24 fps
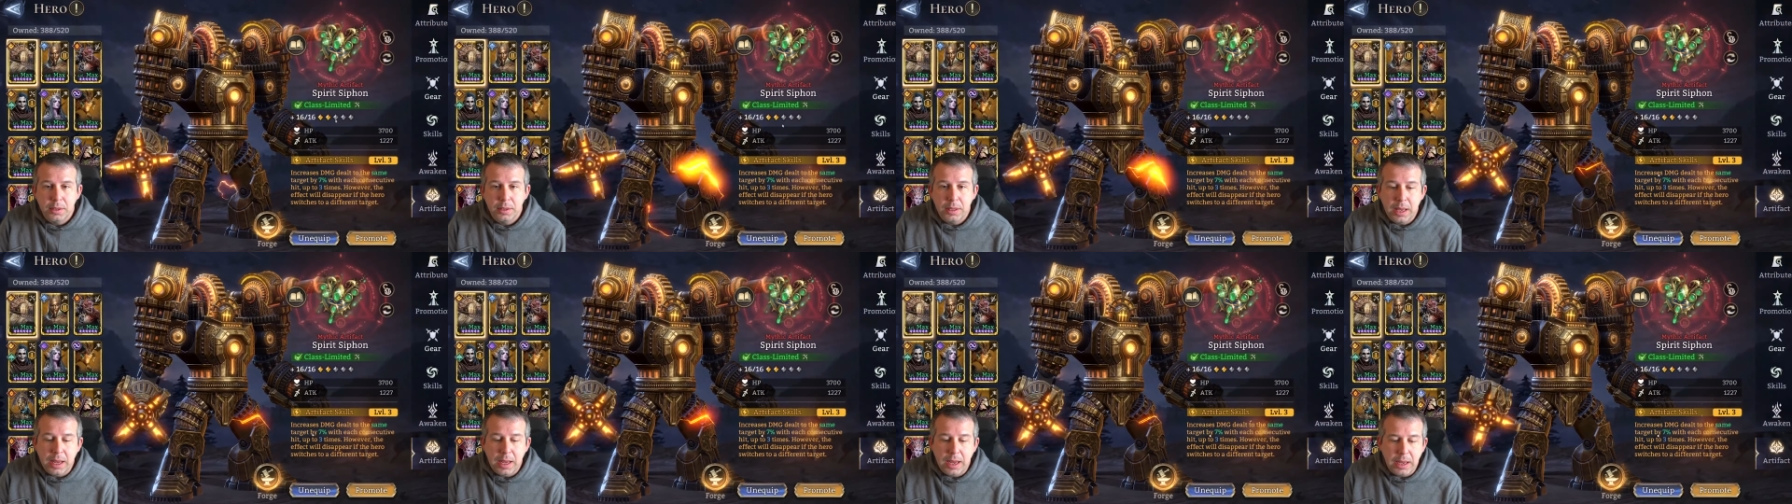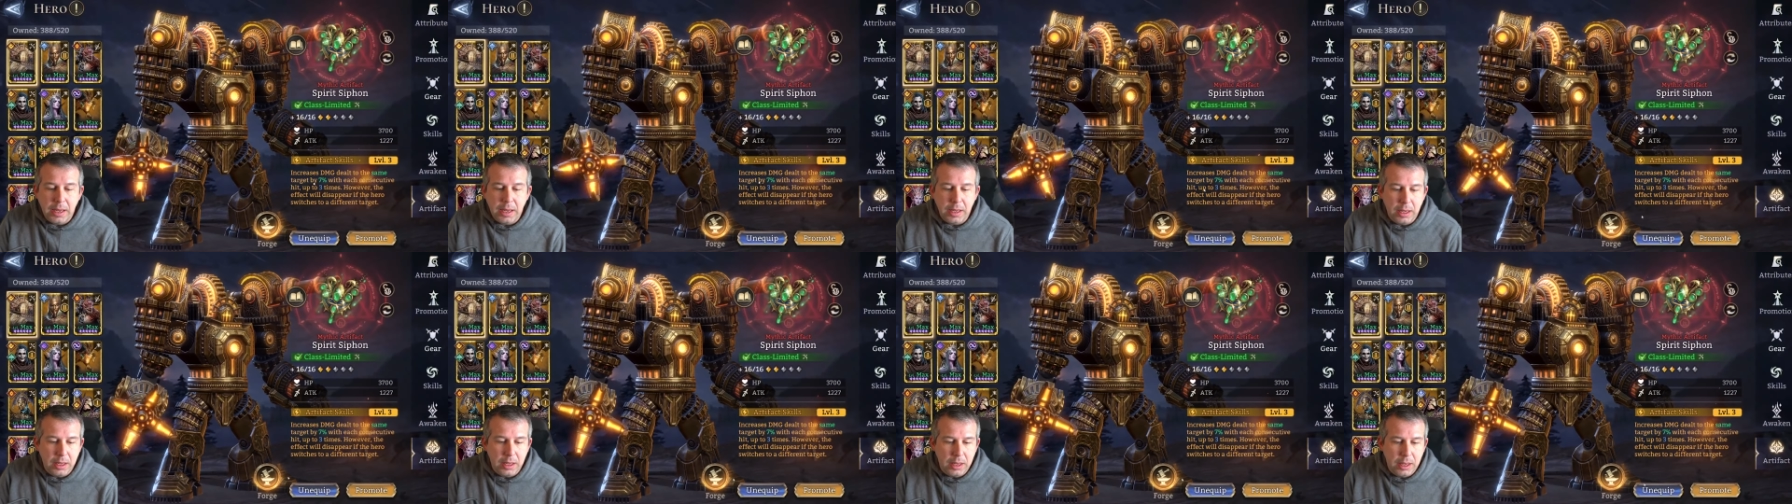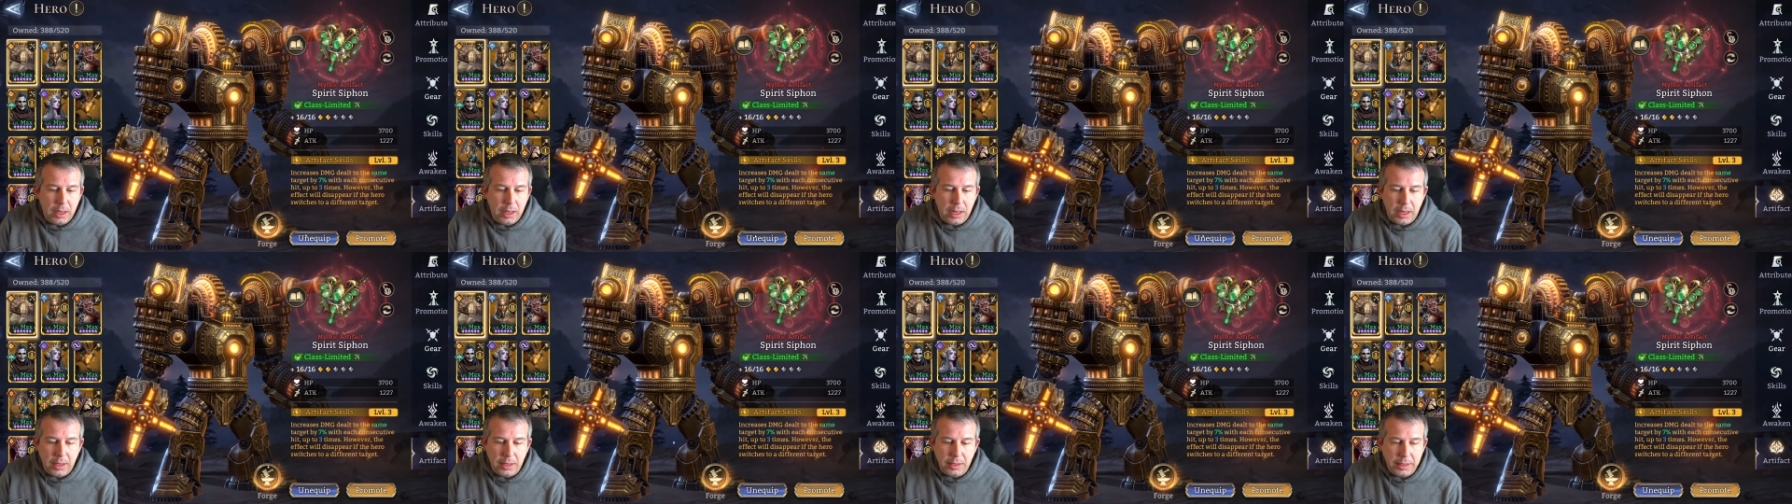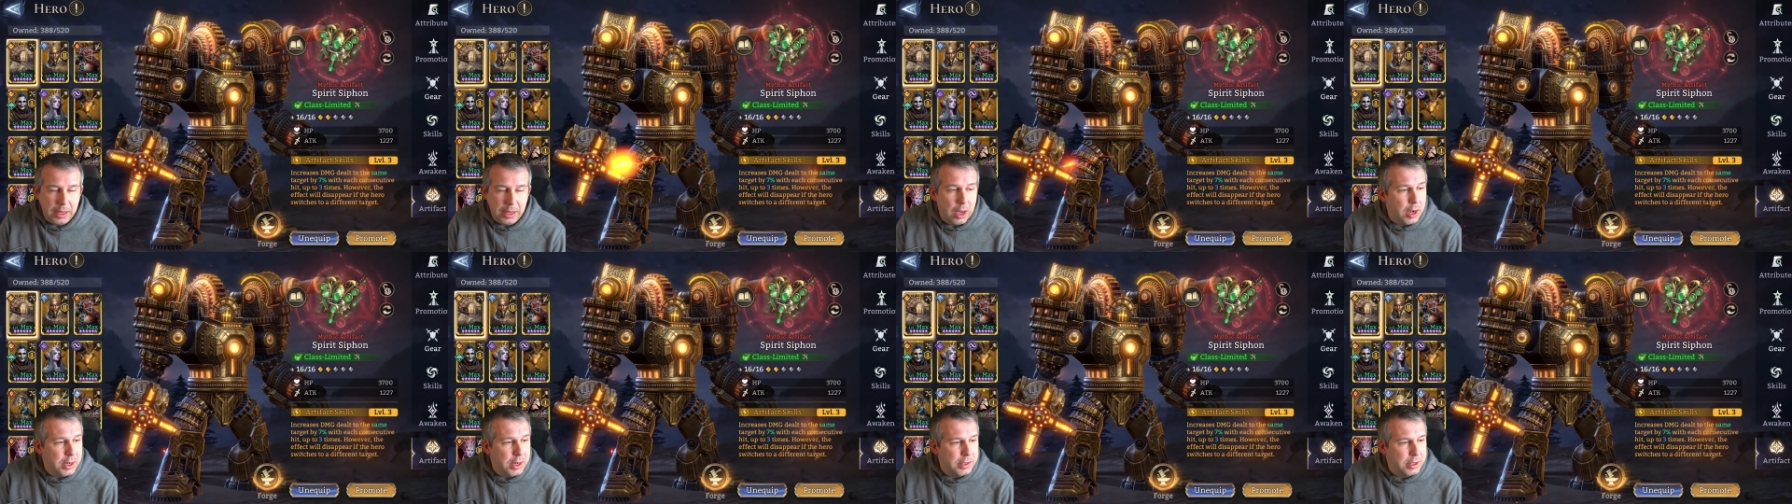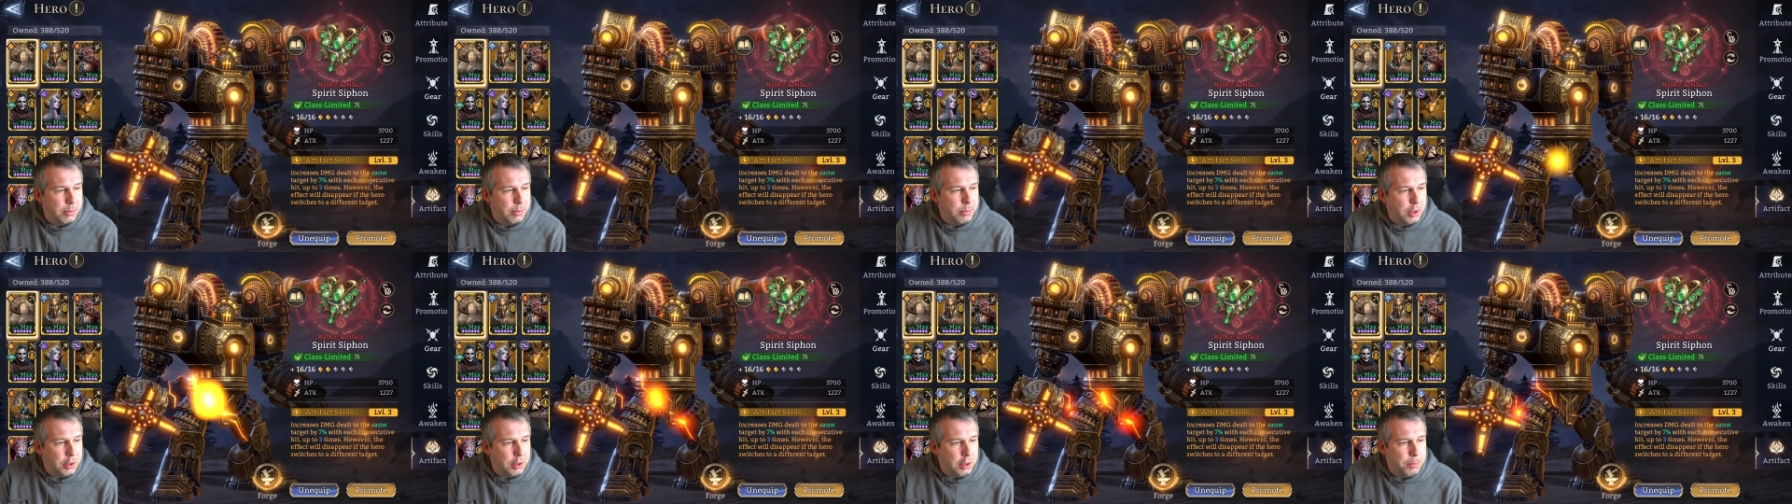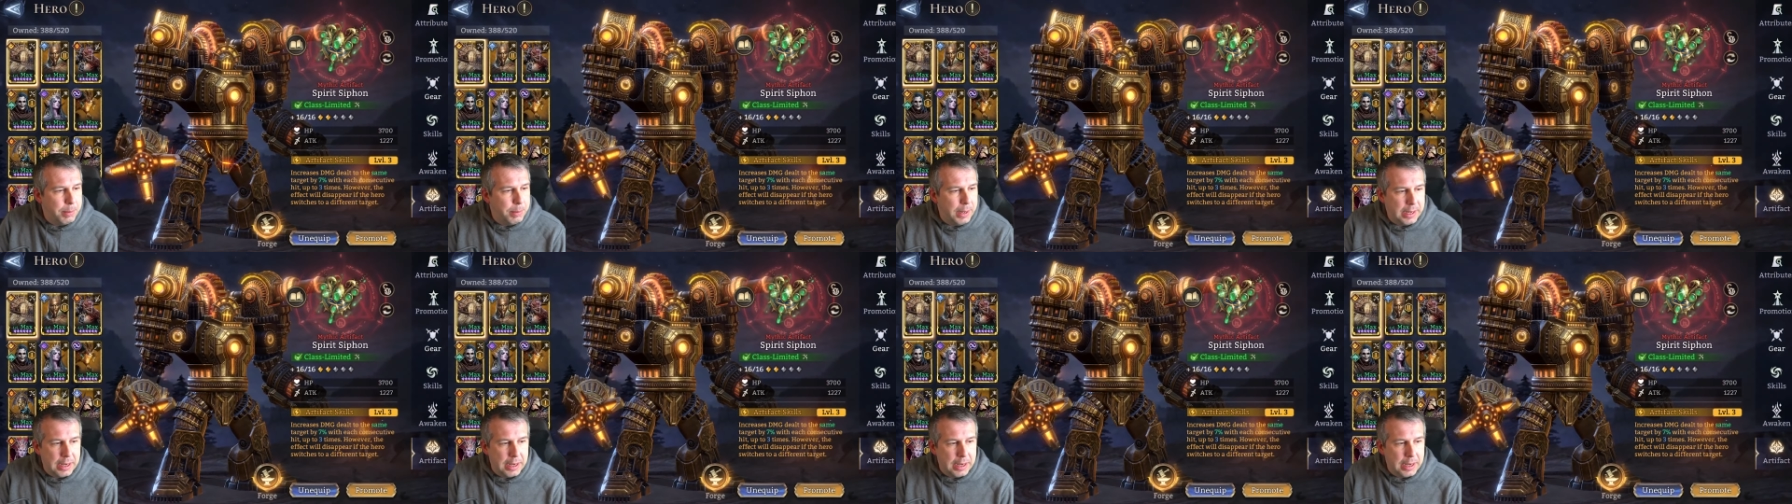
the uh, the item that you